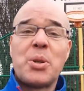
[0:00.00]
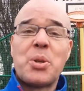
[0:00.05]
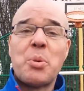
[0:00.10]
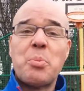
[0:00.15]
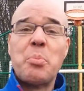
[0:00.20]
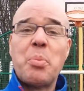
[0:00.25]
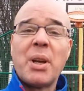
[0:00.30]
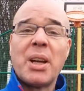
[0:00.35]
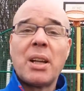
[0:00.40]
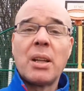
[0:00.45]

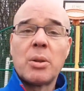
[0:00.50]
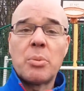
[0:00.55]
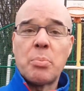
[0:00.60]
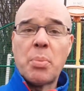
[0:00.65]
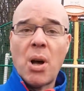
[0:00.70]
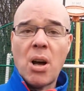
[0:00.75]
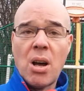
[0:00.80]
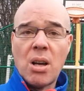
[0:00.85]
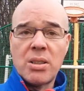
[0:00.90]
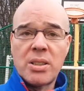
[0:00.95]
to
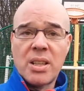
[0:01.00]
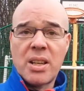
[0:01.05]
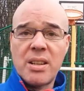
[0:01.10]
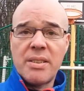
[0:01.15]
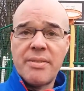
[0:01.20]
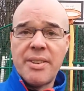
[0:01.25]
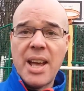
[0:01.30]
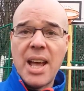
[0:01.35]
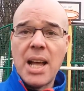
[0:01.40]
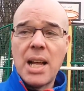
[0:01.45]
build
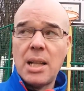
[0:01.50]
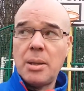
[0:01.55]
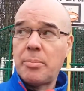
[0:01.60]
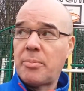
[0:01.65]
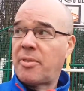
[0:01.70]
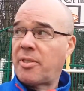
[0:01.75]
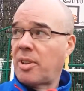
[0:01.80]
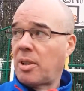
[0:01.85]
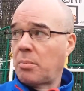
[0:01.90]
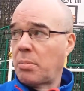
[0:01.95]
positive,
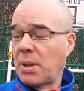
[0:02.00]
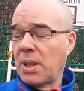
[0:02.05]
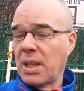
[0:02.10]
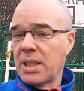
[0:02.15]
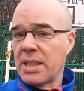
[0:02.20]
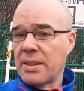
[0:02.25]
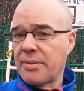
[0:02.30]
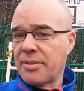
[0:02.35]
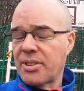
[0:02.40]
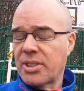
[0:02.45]
helpful
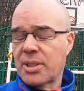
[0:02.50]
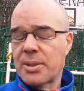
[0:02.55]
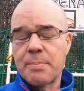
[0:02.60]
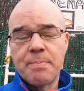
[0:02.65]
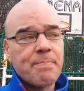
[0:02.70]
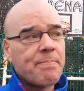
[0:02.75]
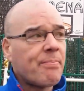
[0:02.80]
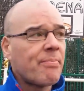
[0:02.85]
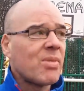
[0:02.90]
beliefs.